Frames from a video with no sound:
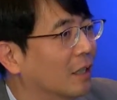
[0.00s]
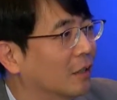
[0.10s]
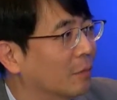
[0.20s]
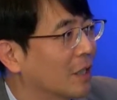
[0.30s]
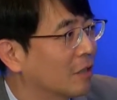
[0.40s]

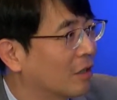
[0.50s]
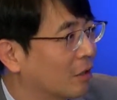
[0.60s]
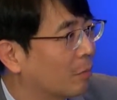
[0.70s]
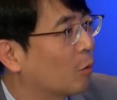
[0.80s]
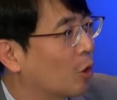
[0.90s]

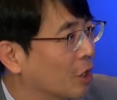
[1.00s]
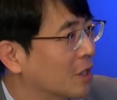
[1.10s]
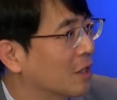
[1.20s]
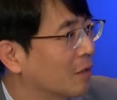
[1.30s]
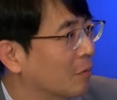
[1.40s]
interventional
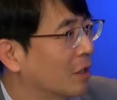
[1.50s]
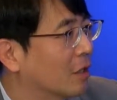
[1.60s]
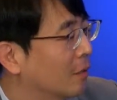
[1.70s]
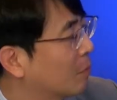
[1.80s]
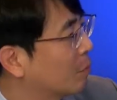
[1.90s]
approach with
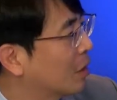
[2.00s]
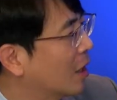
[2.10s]
a